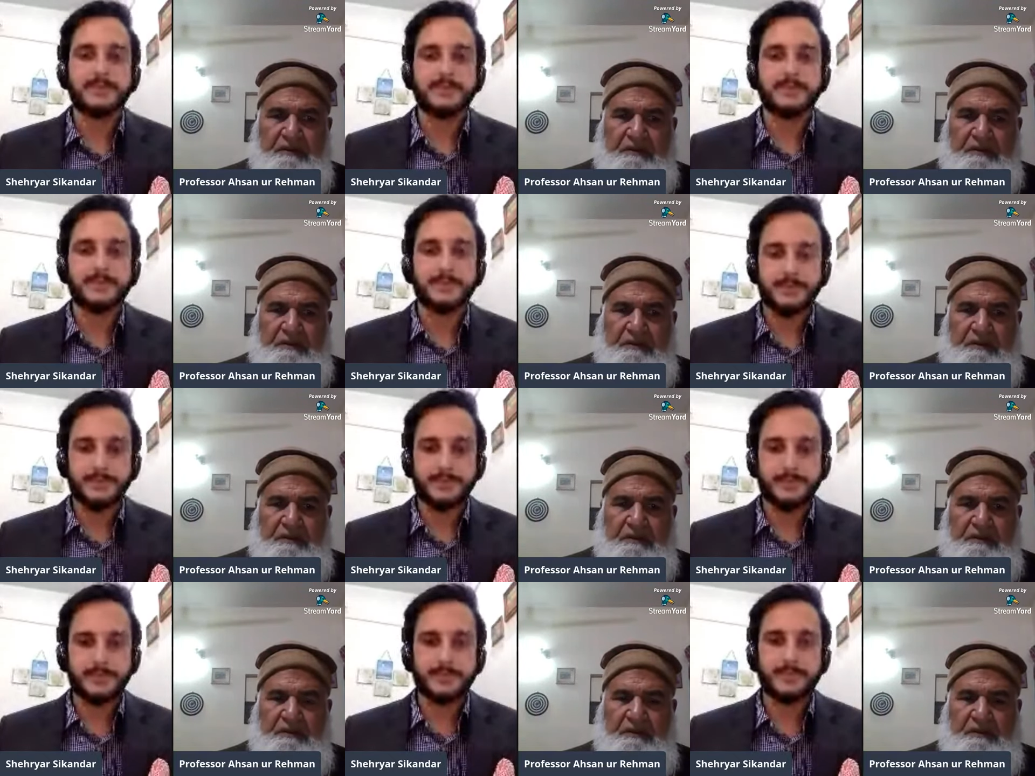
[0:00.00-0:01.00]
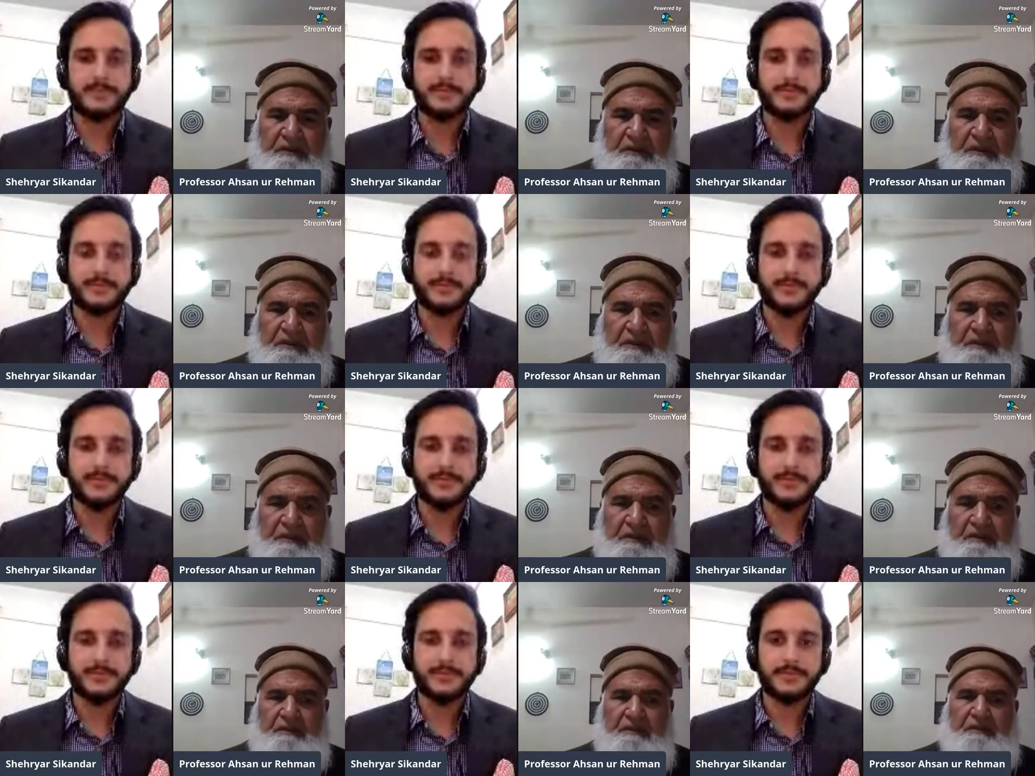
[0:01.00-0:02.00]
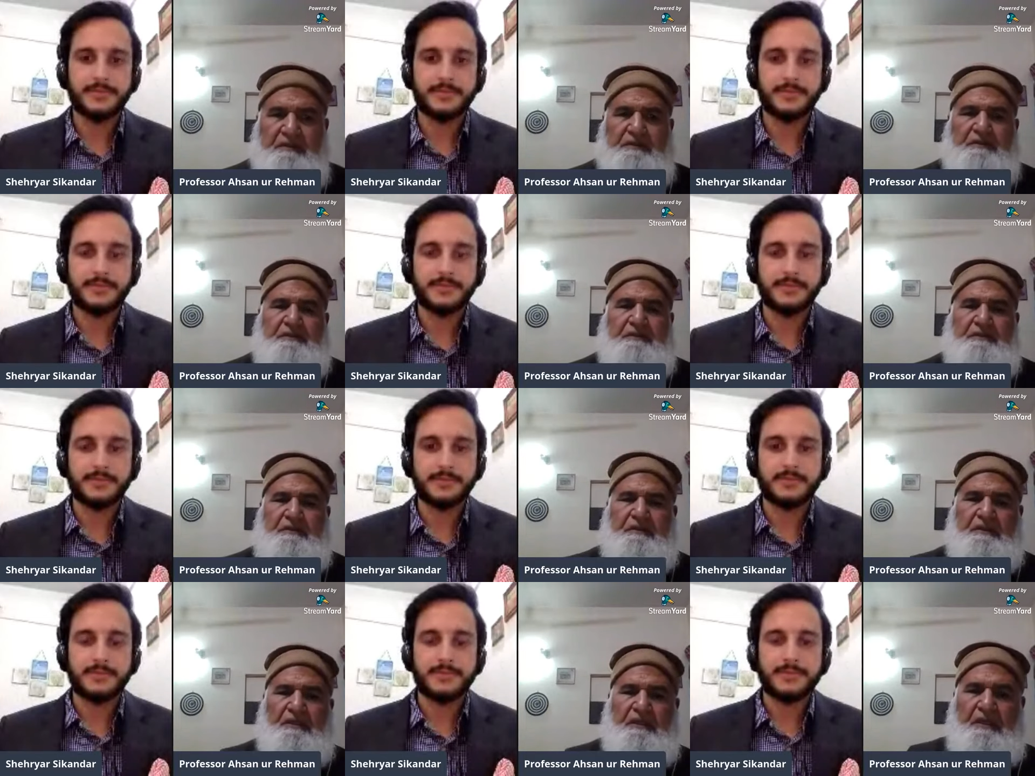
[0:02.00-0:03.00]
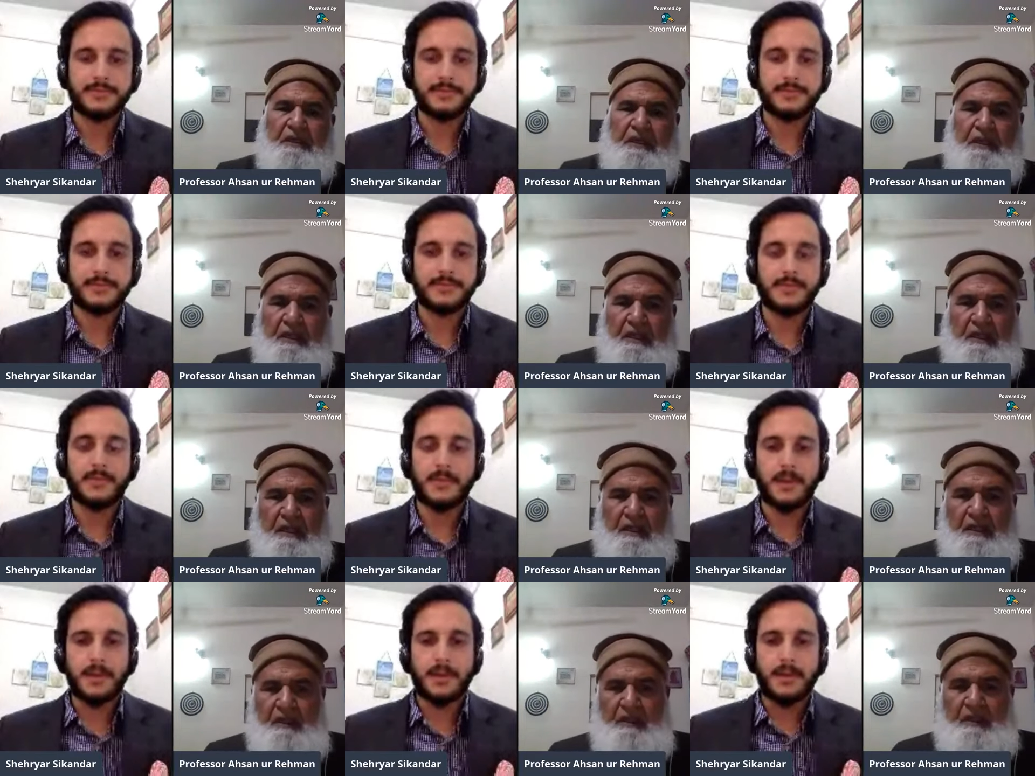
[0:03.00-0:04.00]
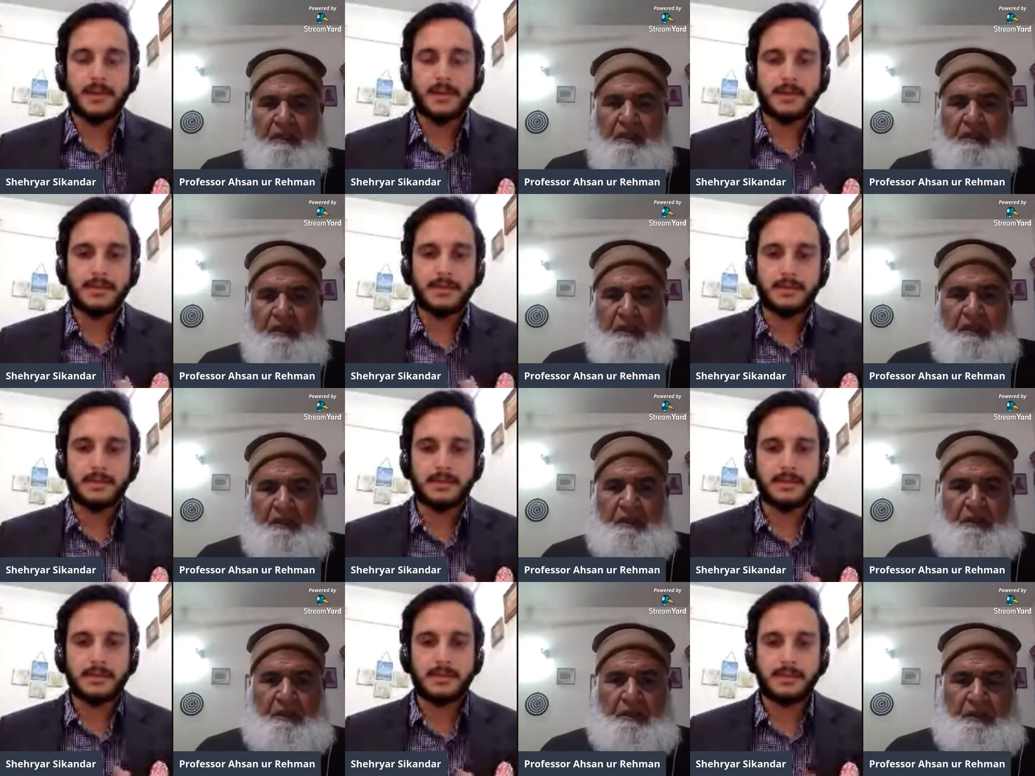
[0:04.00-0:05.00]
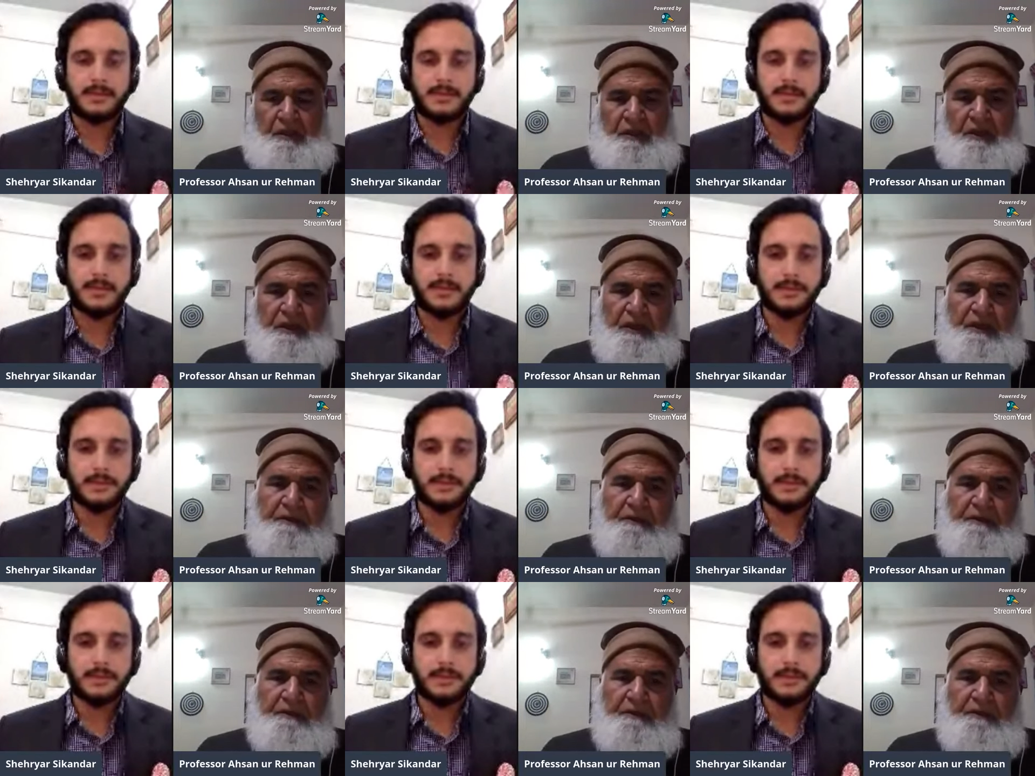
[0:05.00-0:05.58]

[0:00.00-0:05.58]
Nobody speaks.